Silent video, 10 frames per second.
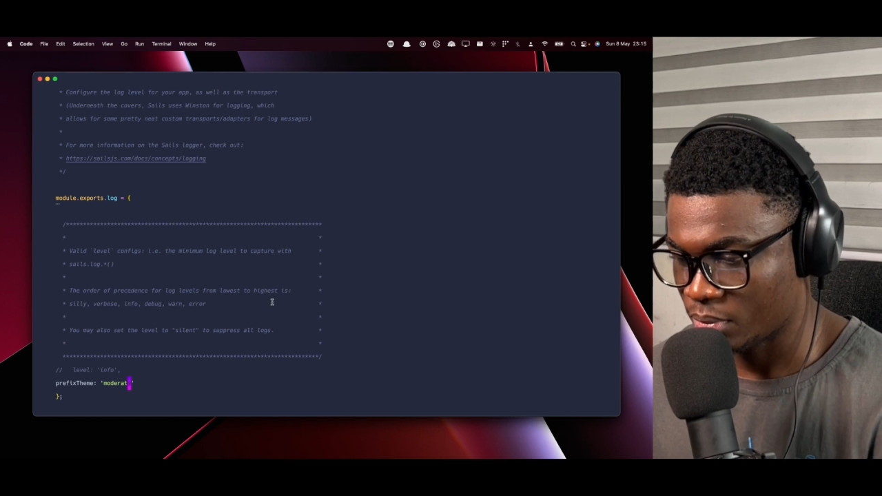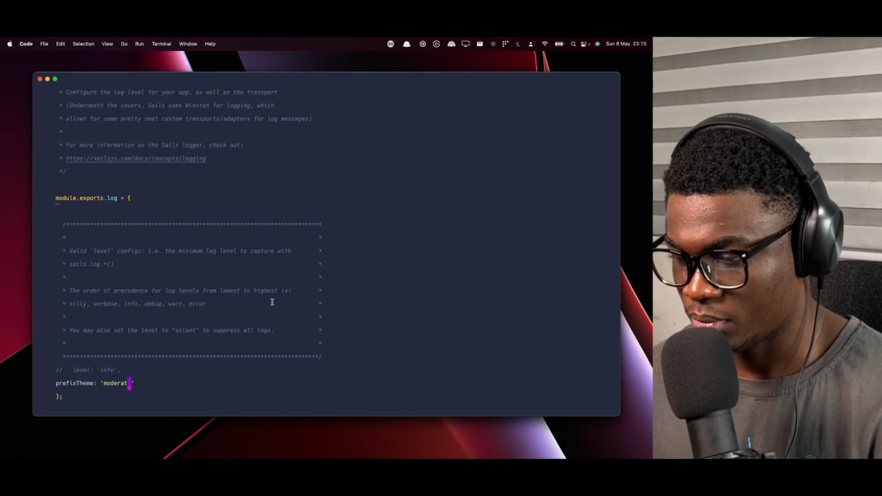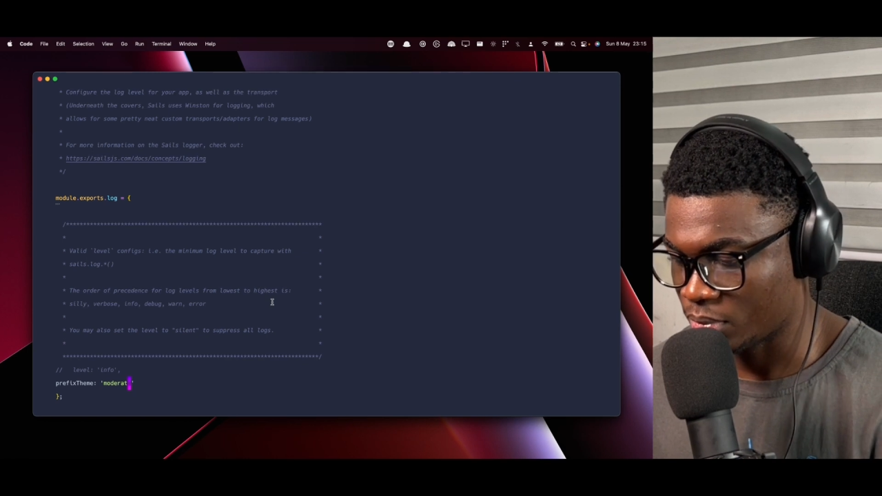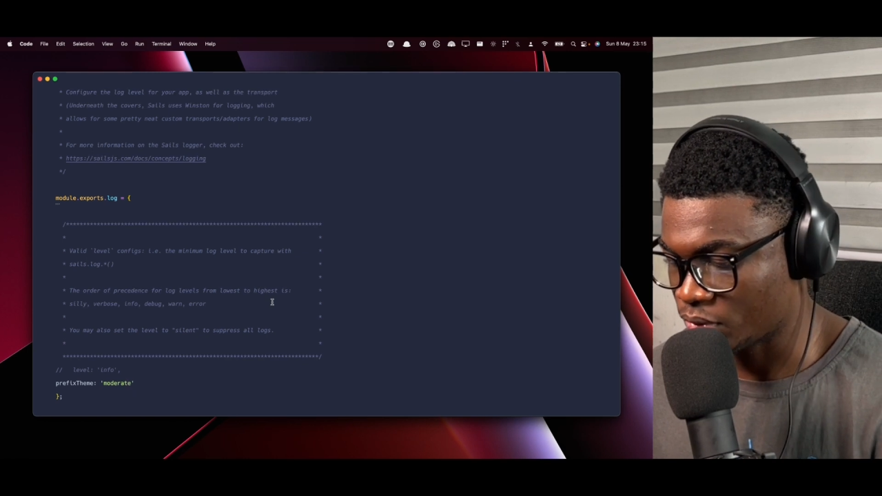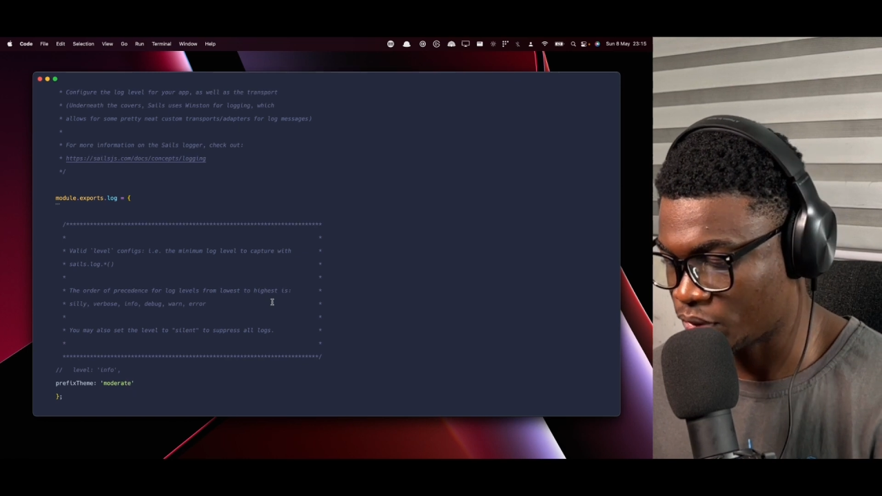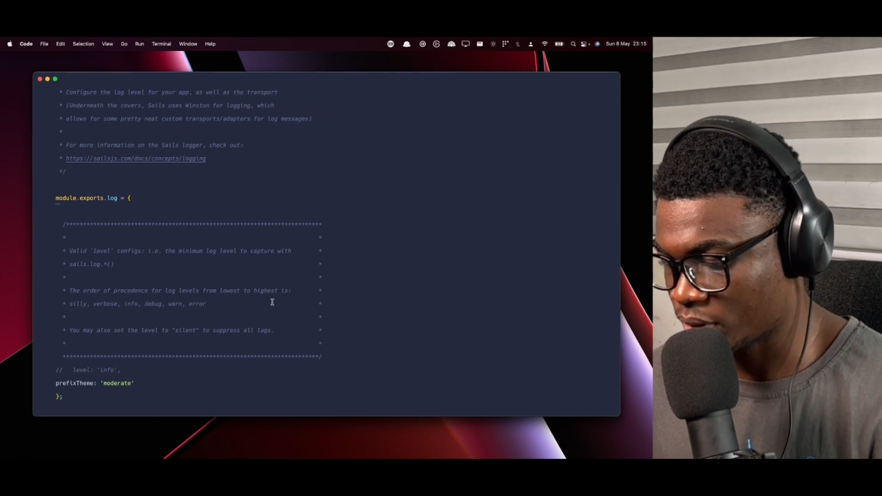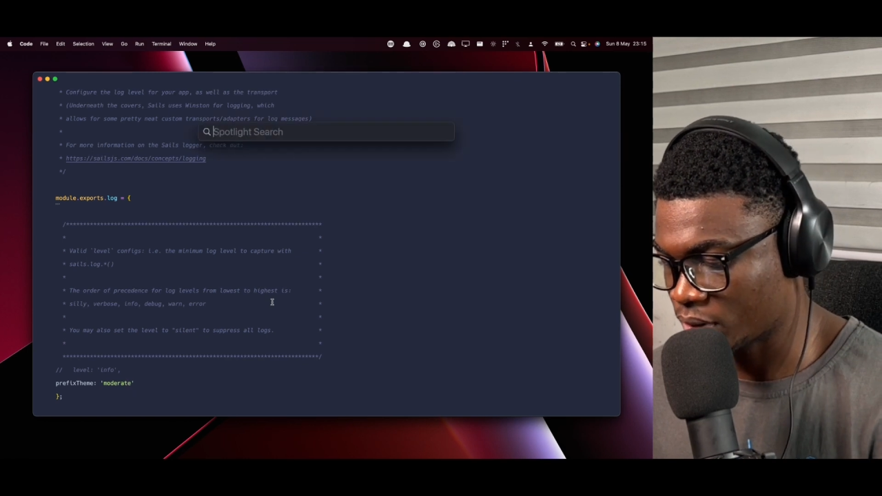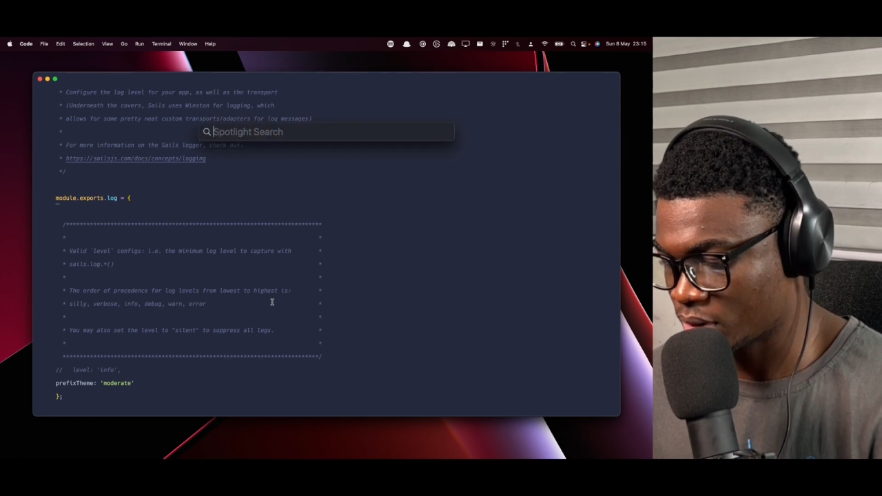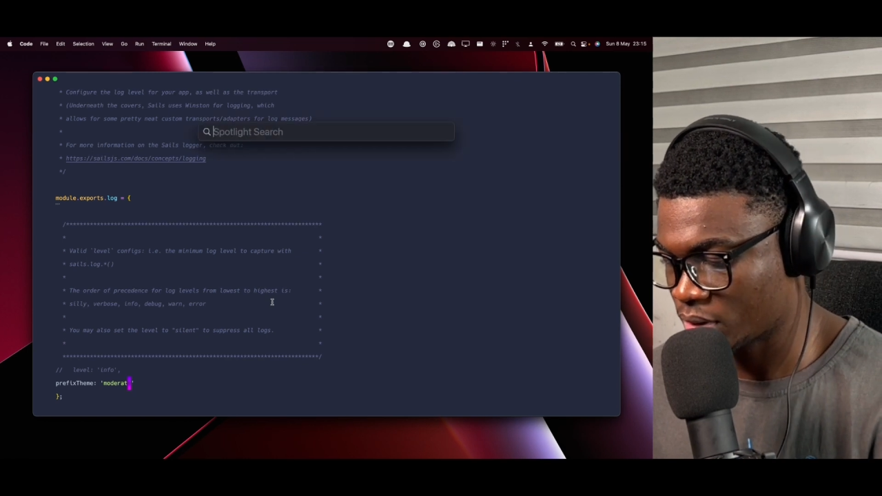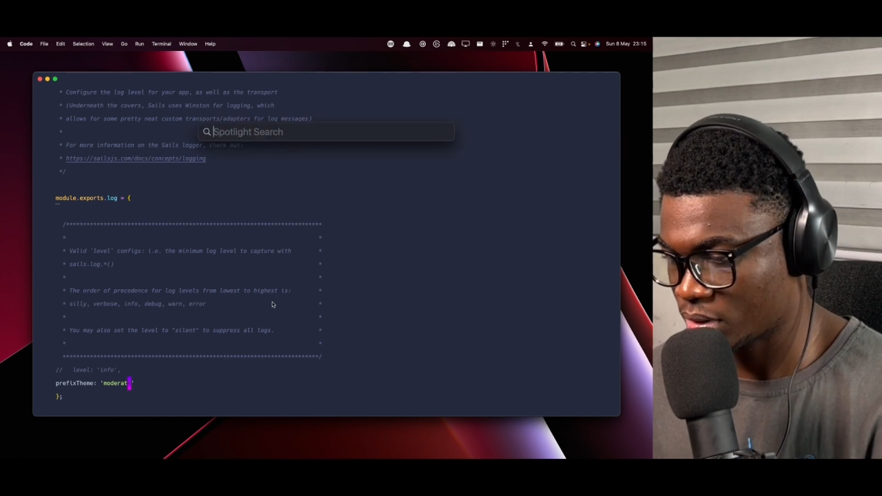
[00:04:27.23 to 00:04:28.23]

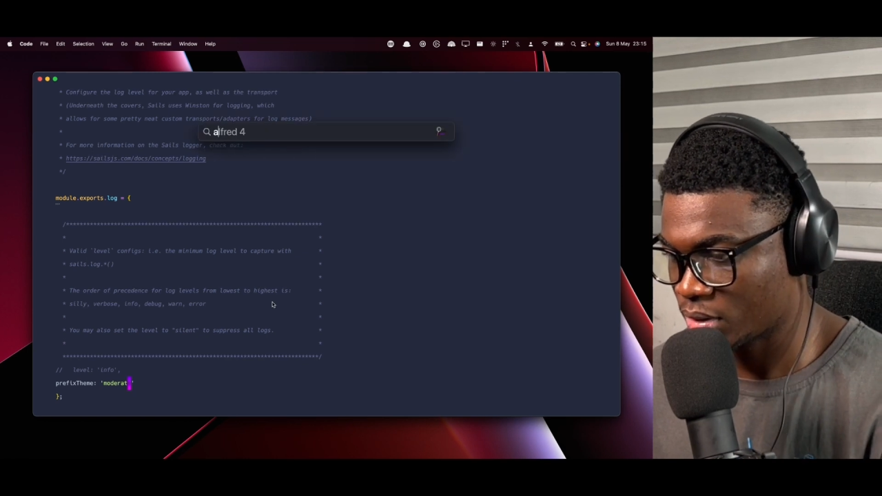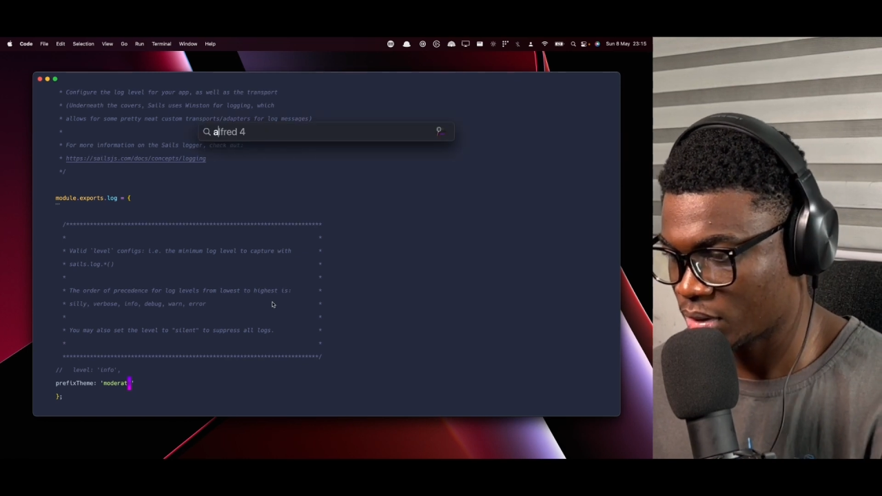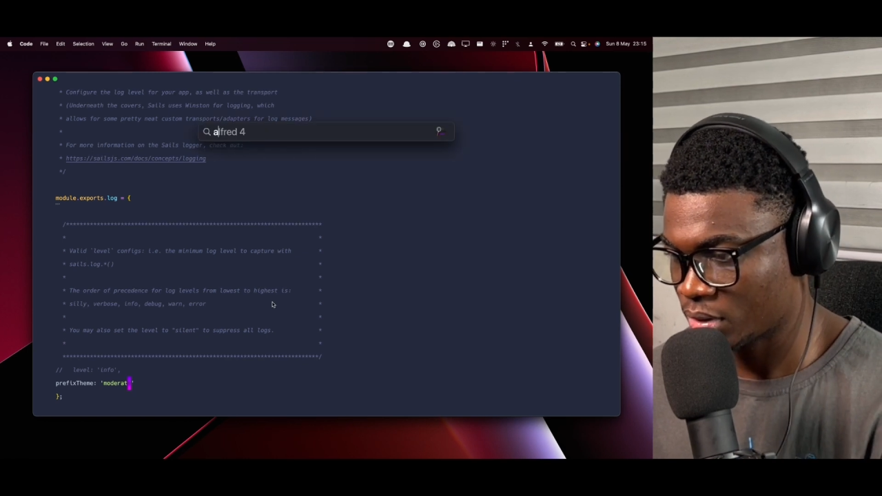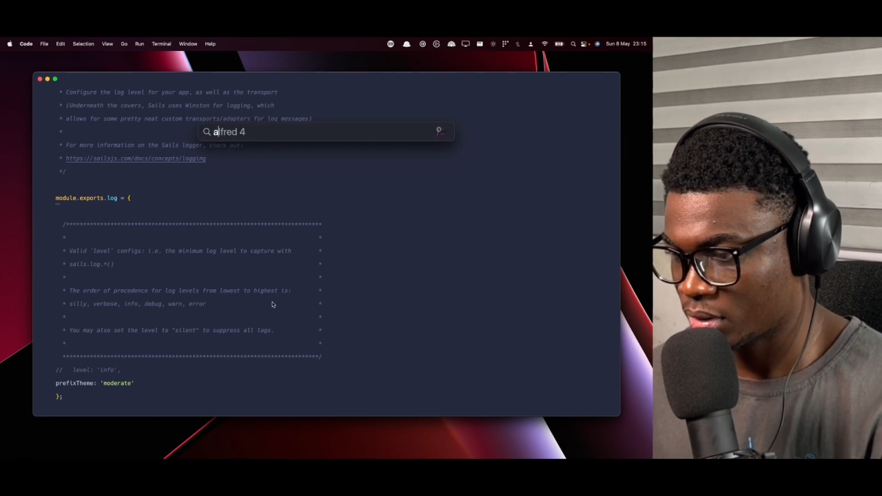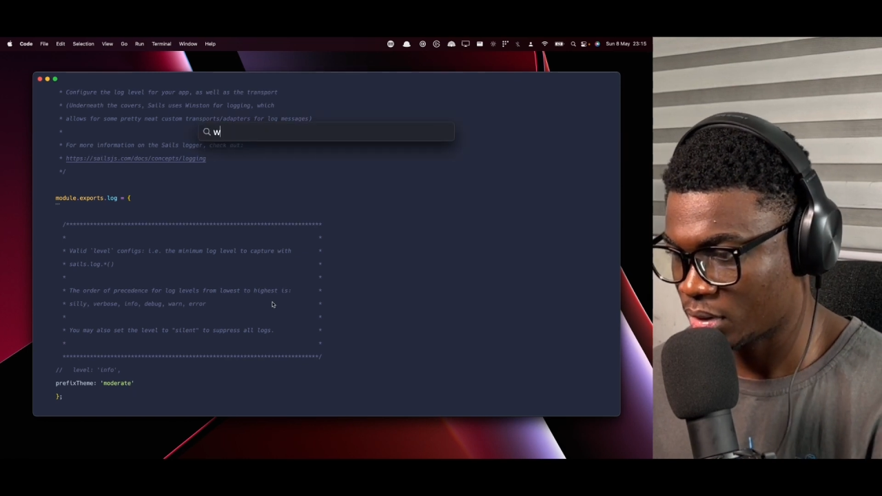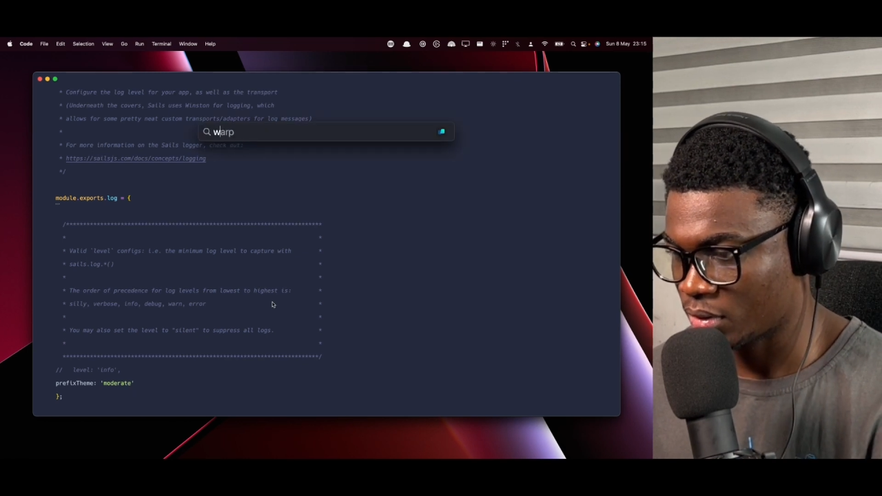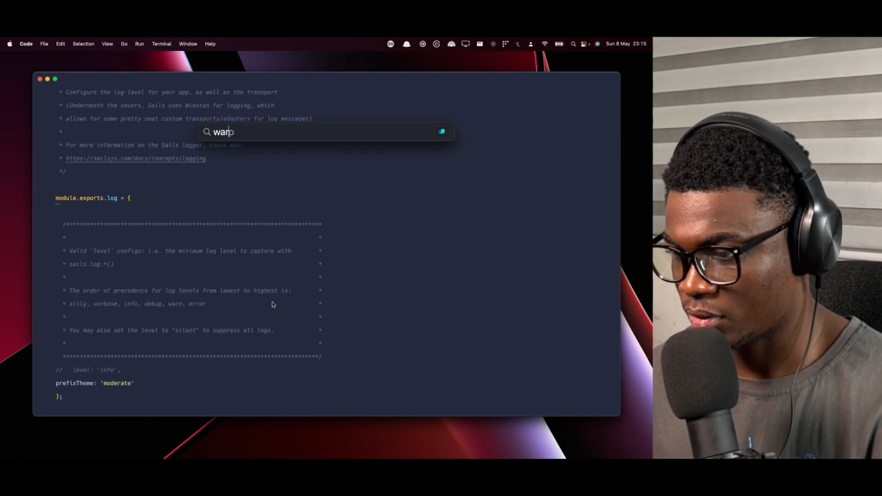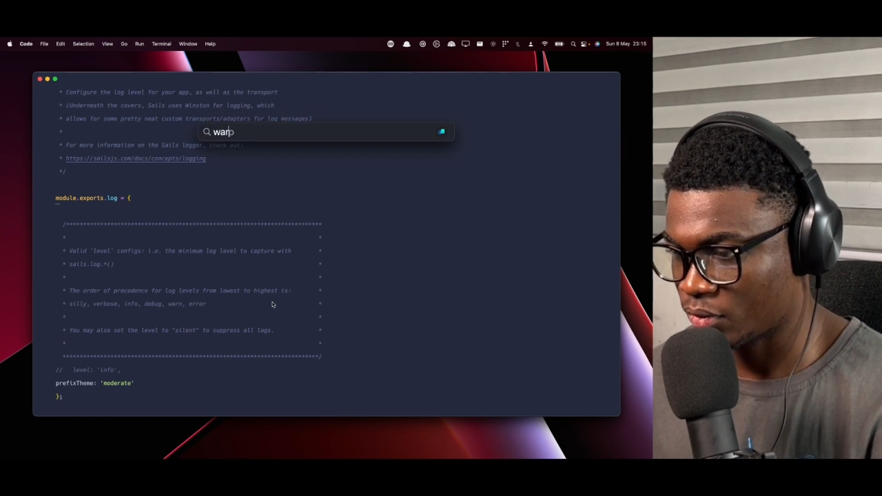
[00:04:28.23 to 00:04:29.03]
Moderate. If